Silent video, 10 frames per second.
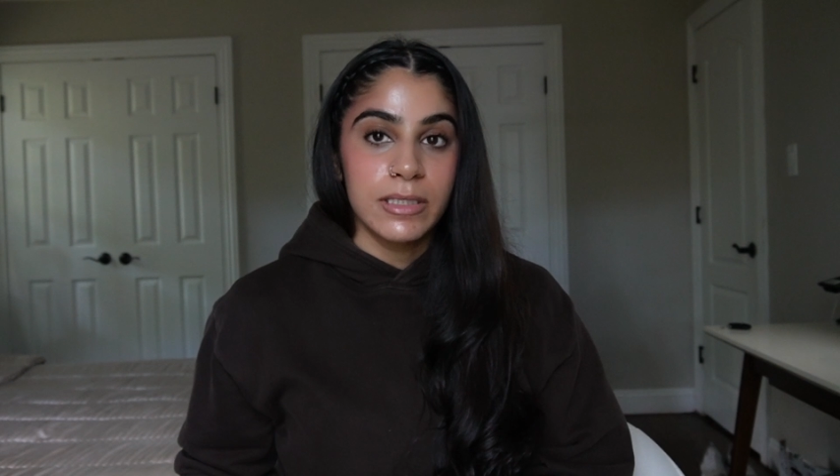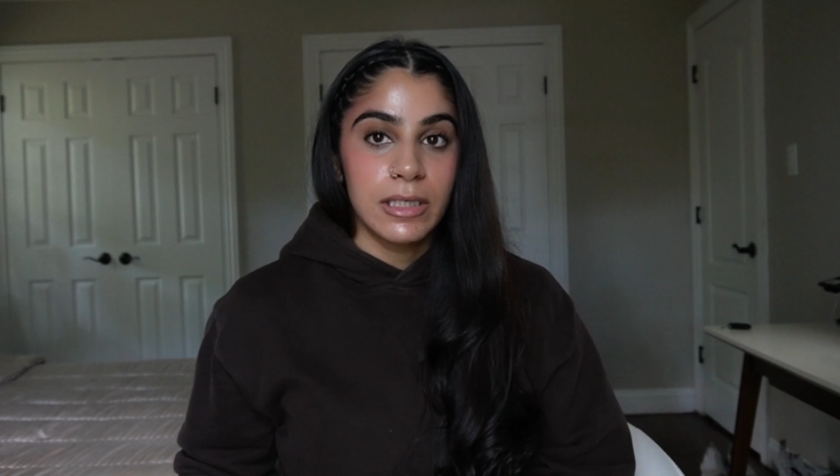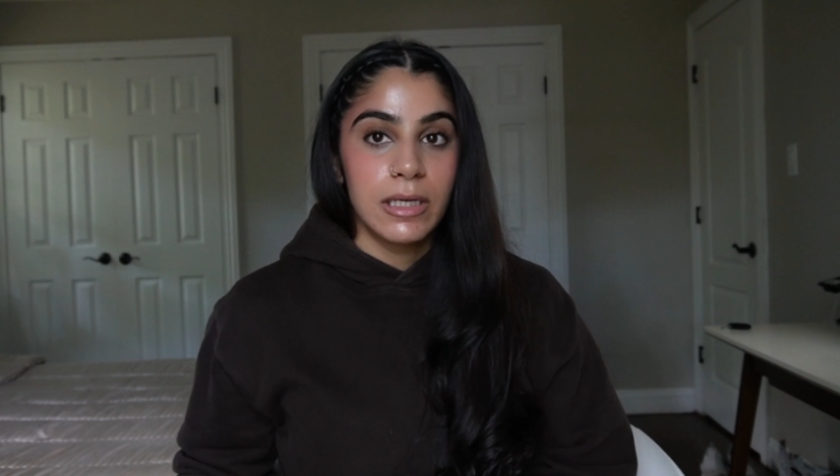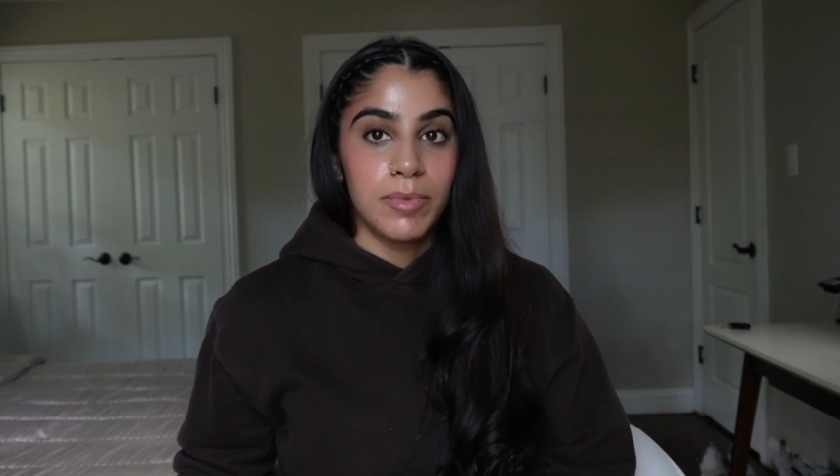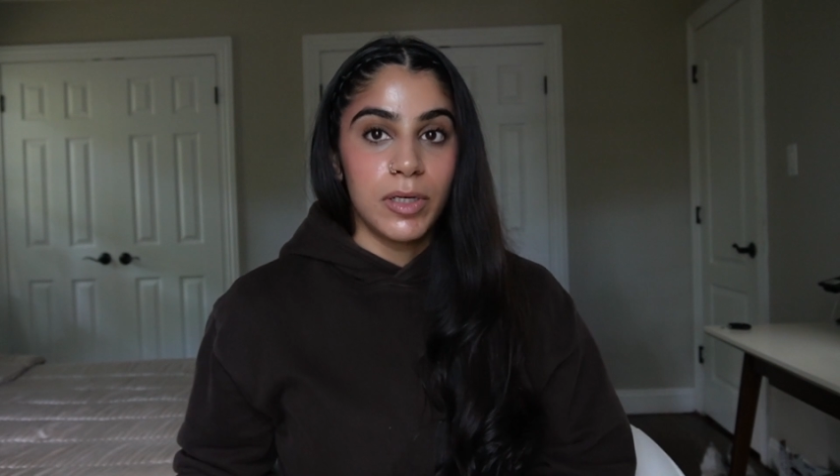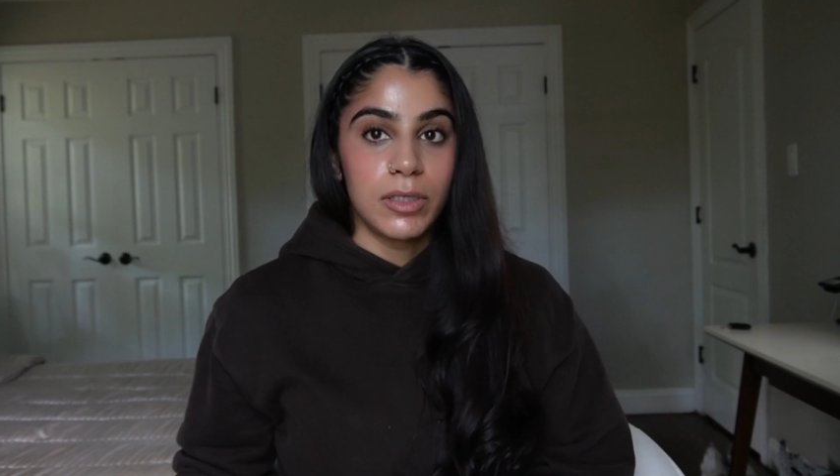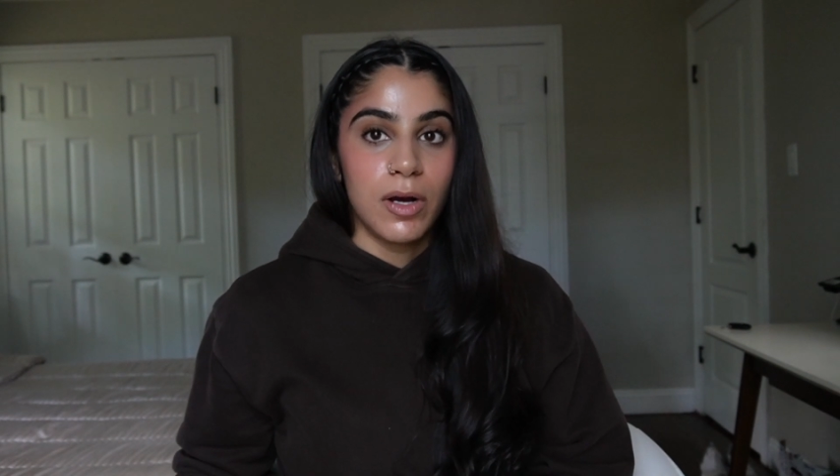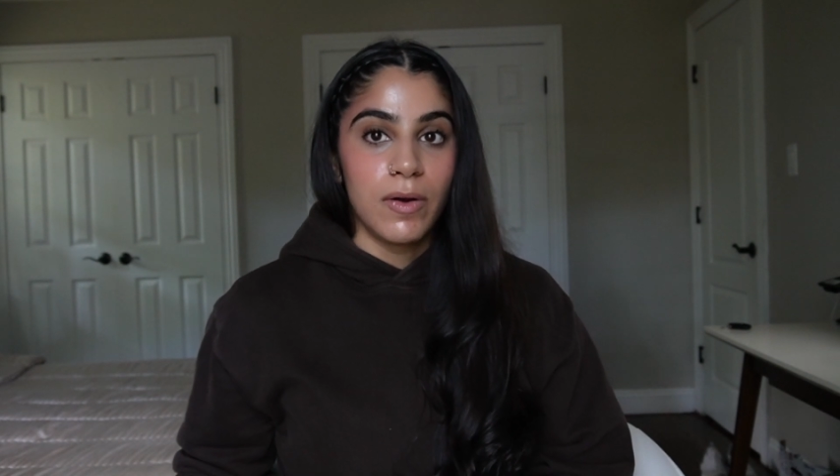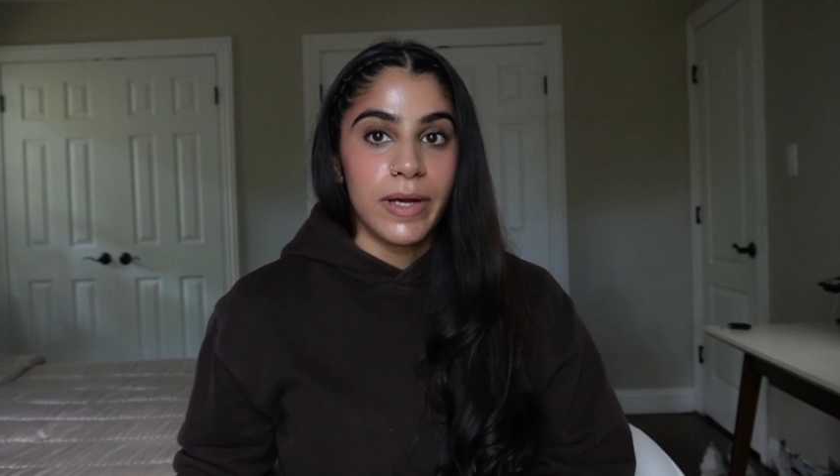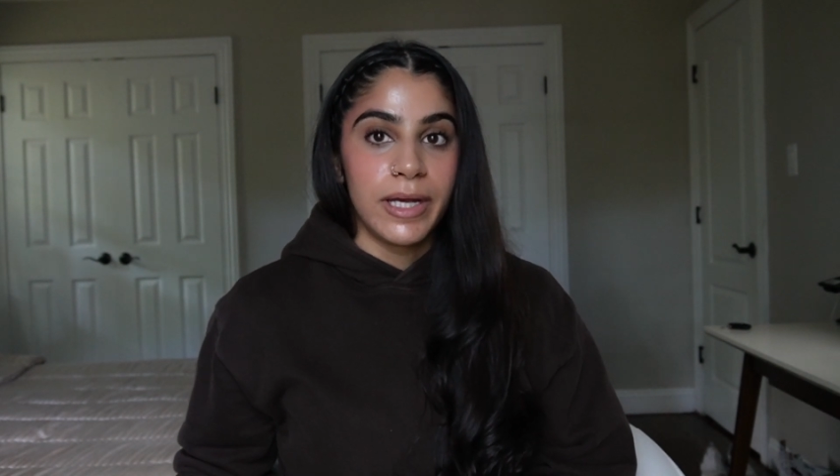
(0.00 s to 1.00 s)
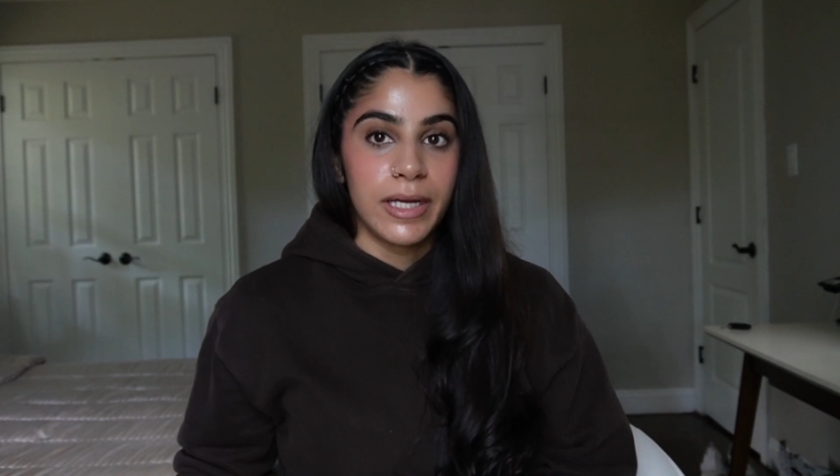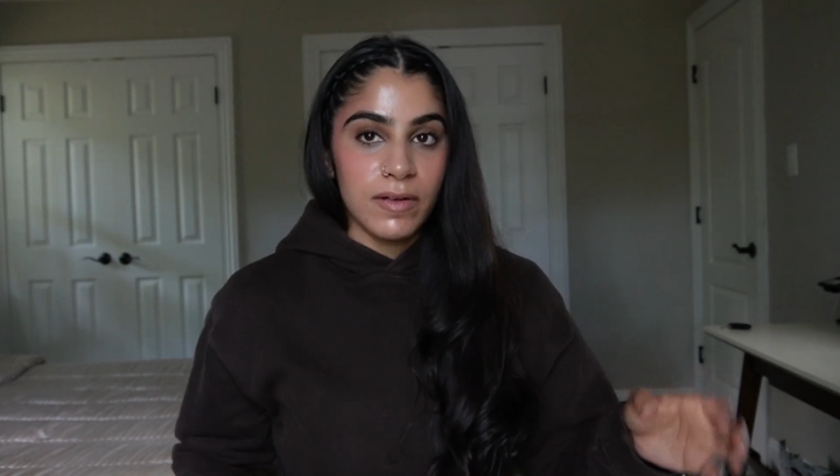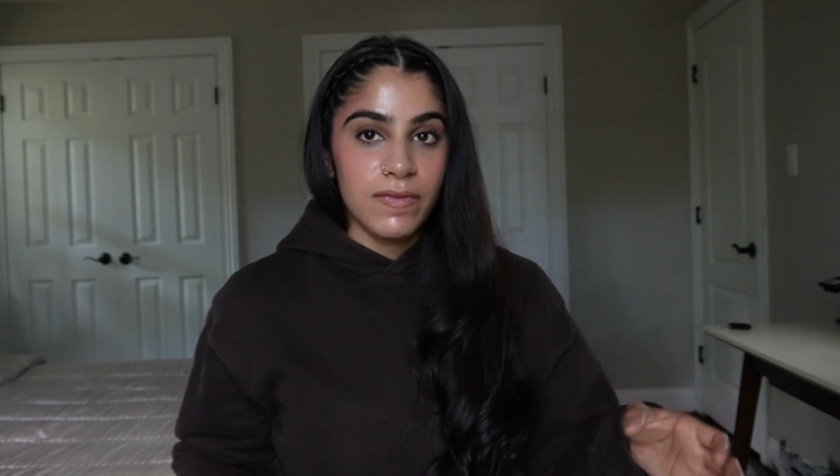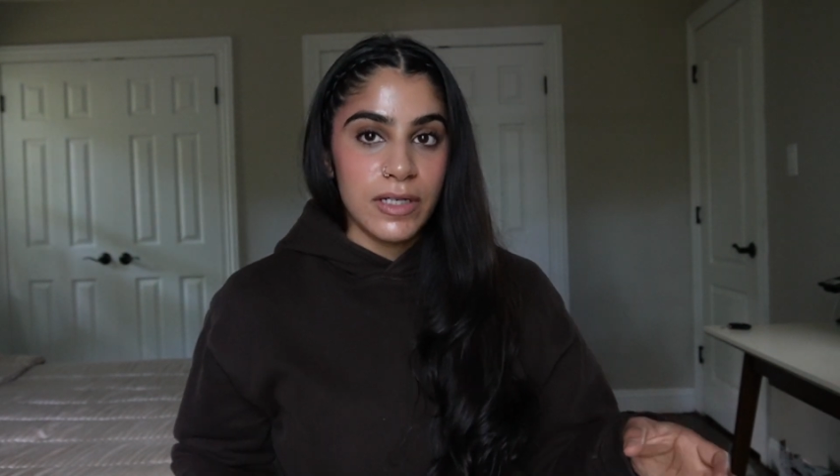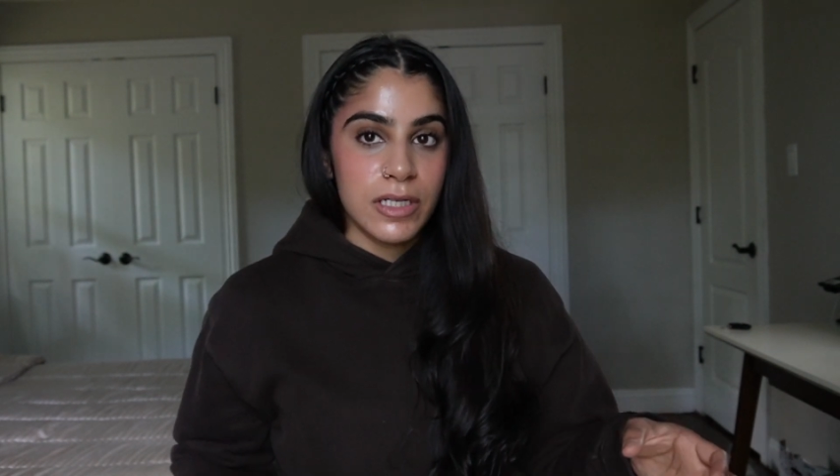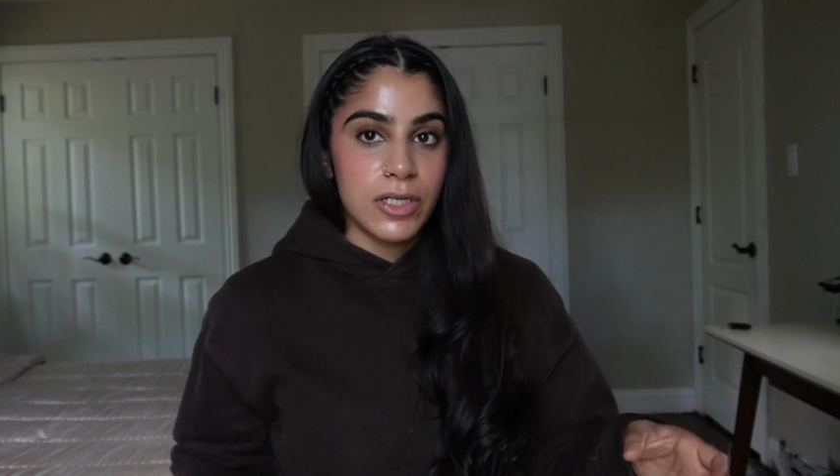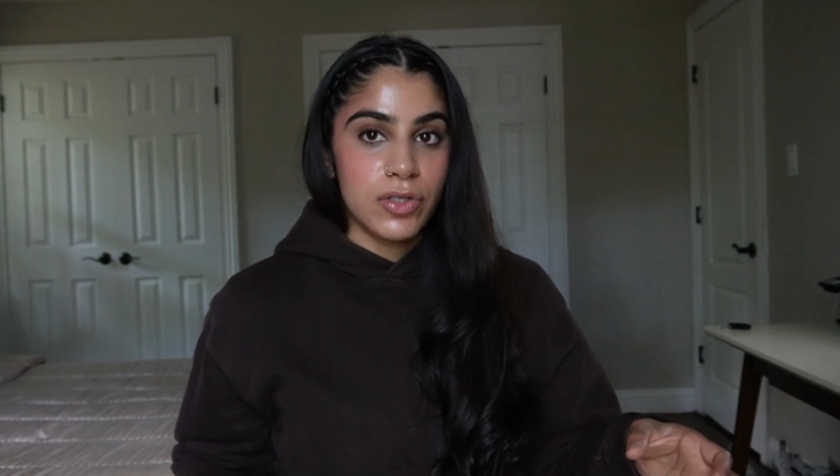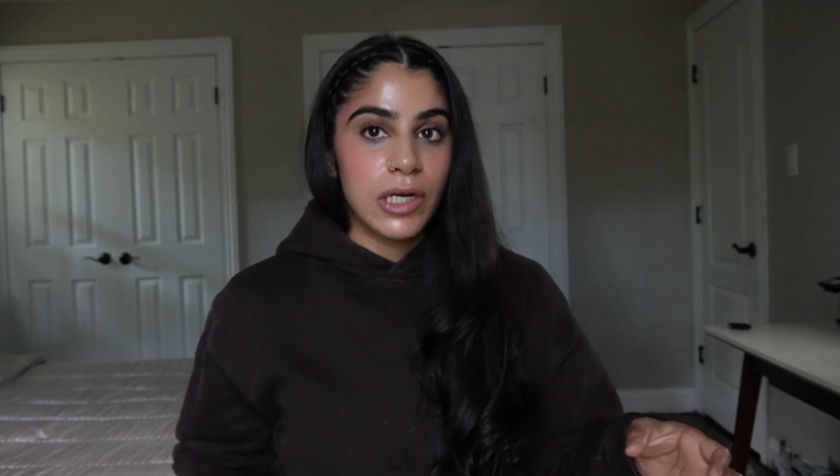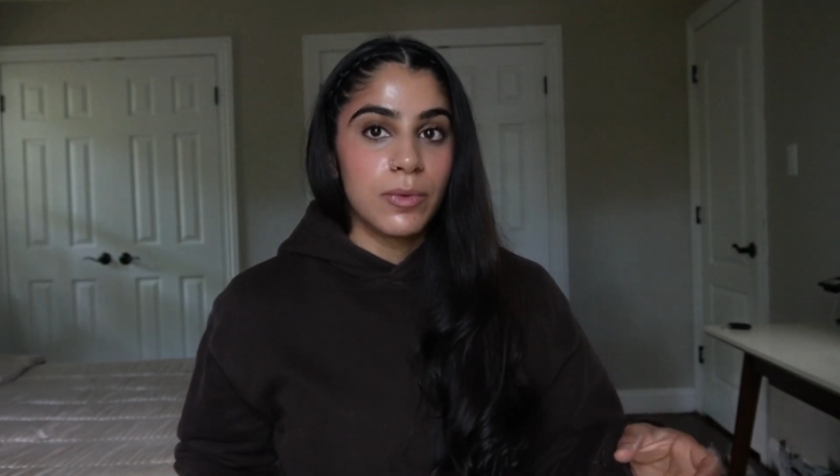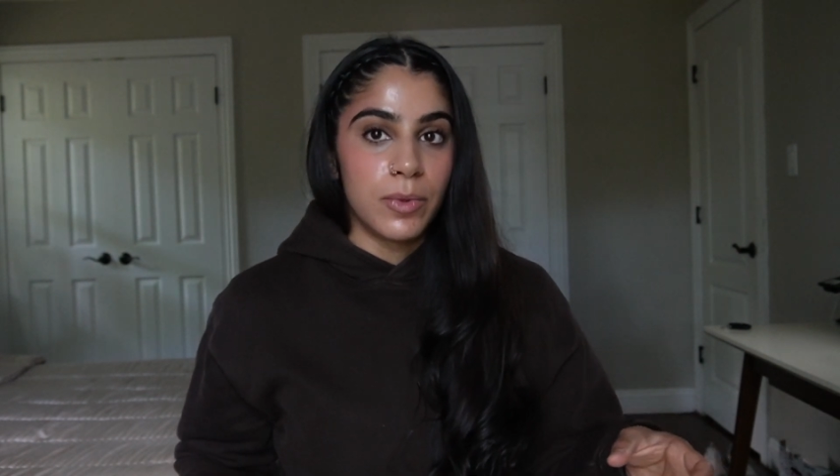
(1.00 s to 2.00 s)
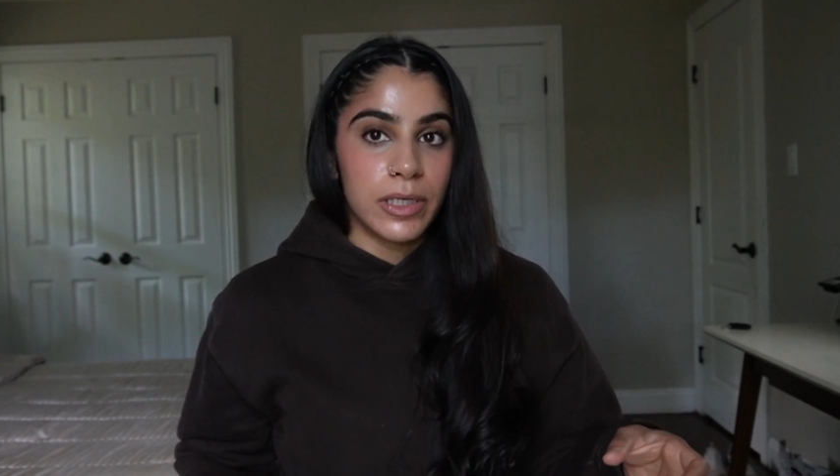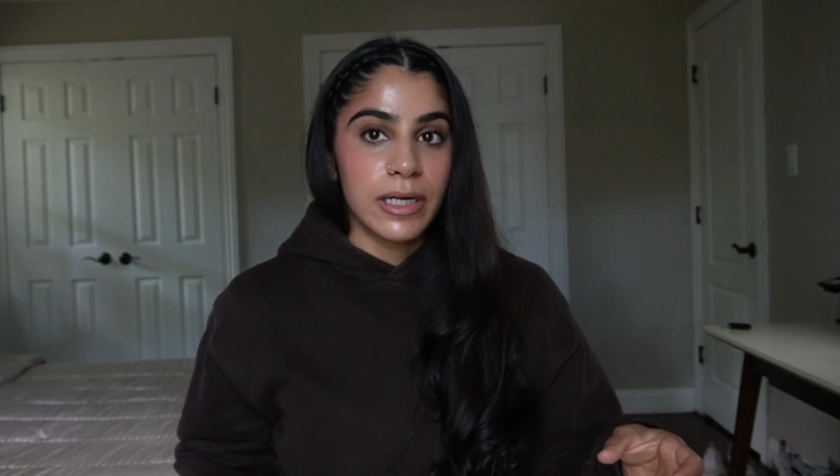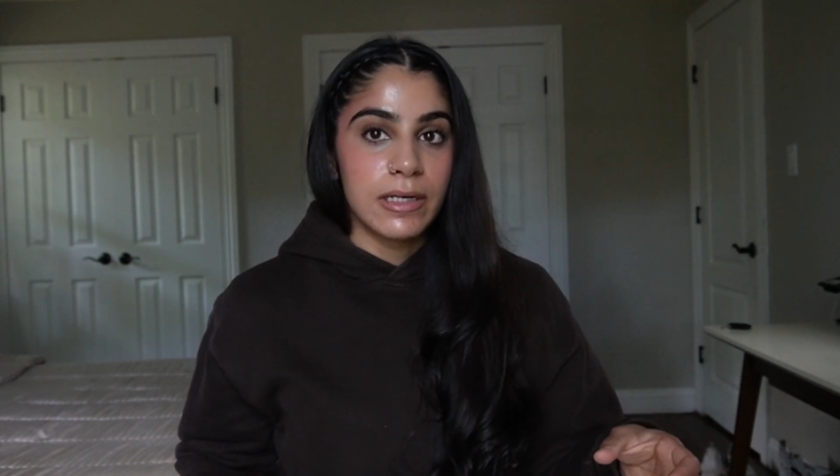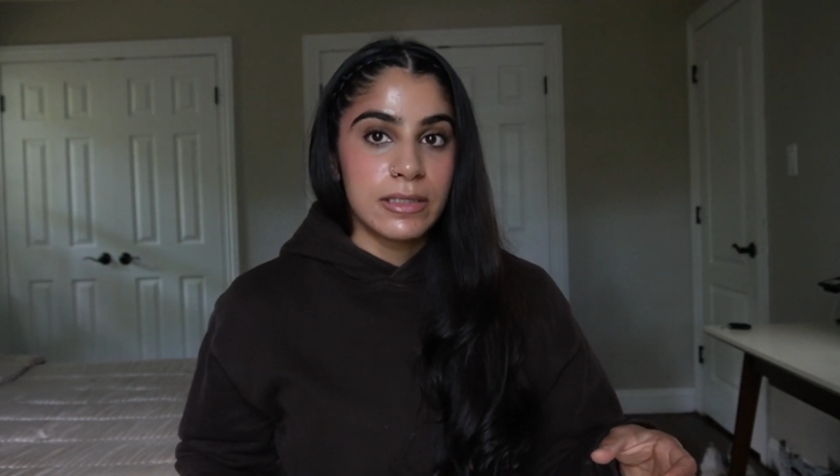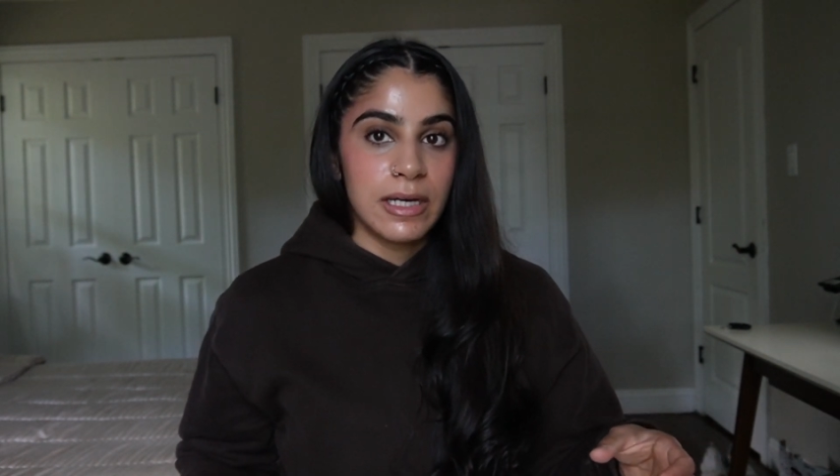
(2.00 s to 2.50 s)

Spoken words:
to keep on going. Even if I didn't try the workouts,